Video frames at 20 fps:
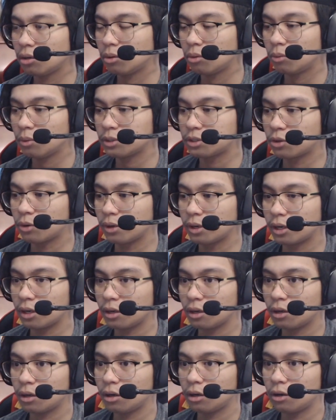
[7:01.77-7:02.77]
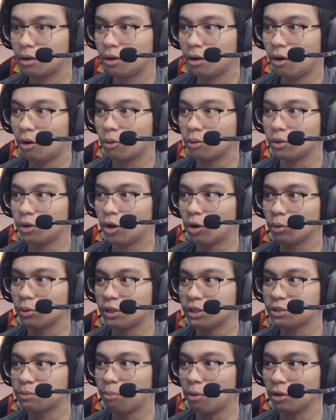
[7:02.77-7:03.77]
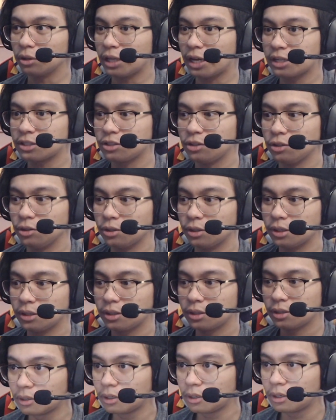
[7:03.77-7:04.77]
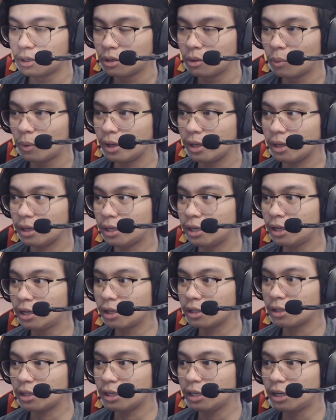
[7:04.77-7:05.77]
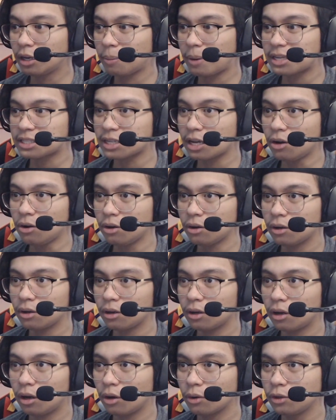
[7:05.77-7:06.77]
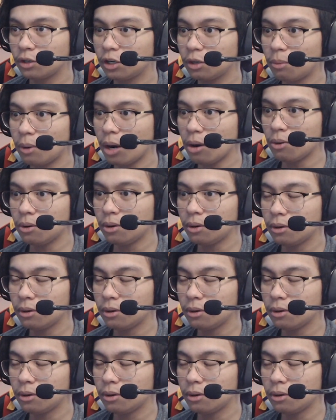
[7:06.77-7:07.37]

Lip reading: What's going on? Oh, no, this bald-ass dude. Wait, did he pass out? Oh, you good, bro?